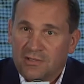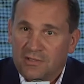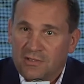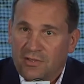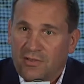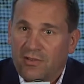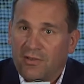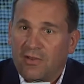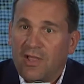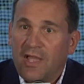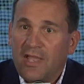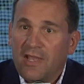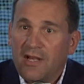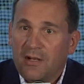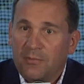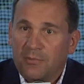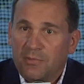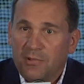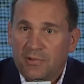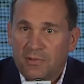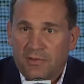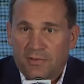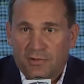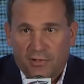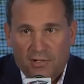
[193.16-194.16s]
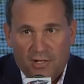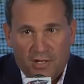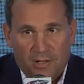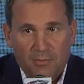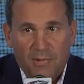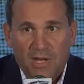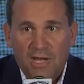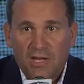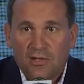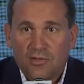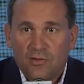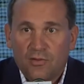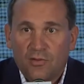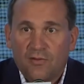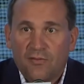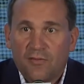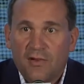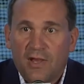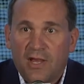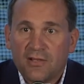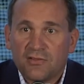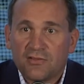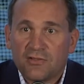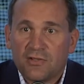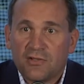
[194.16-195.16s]
lineup, they're going to make you a
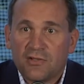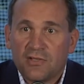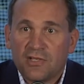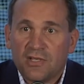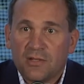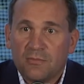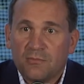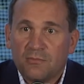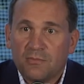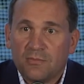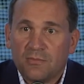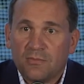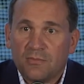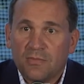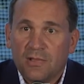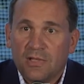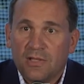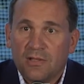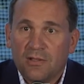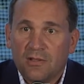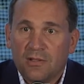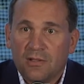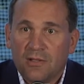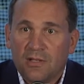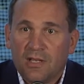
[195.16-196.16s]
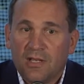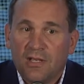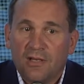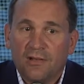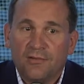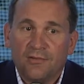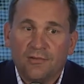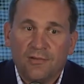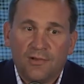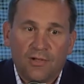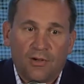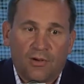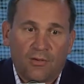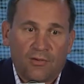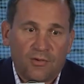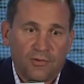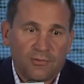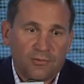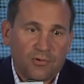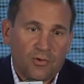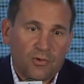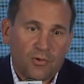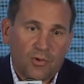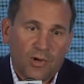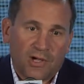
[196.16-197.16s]
faster team. And you know, they're
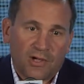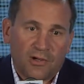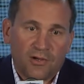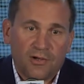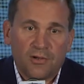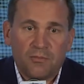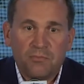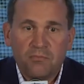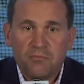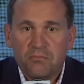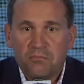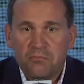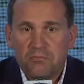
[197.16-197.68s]
quicker